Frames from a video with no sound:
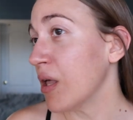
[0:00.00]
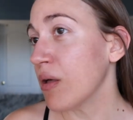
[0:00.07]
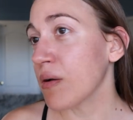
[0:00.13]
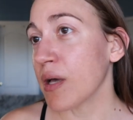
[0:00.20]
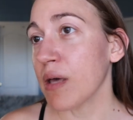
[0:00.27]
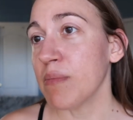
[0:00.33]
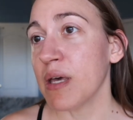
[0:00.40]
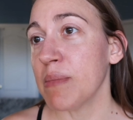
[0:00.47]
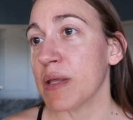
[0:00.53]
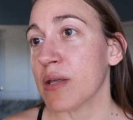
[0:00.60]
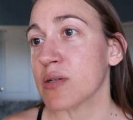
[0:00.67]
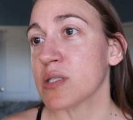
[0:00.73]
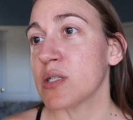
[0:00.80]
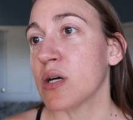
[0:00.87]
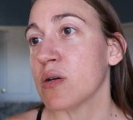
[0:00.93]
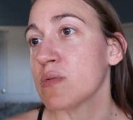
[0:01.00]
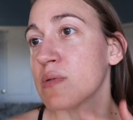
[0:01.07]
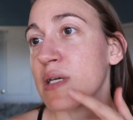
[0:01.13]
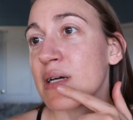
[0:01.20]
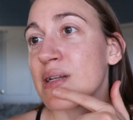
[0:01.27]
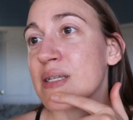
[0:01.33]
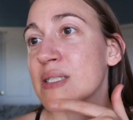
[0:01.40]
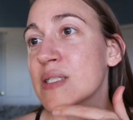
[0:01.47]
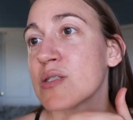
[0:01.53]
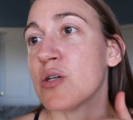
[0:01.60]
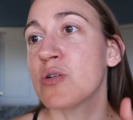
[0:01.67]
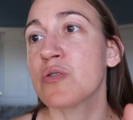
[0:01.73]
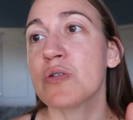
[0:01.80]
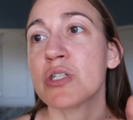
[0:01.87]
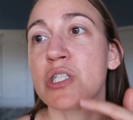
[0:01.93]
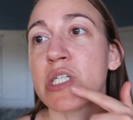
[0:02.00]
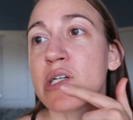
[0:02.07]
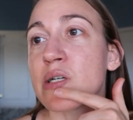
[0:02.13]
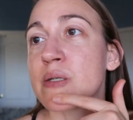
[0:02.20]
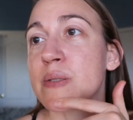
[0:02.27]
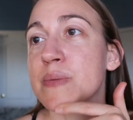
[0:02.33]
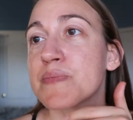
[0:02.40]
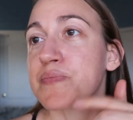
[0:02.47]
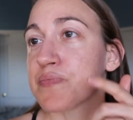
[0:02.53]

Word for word: well, okay, maybe there's no, yeah, it is. It's ultra sheer.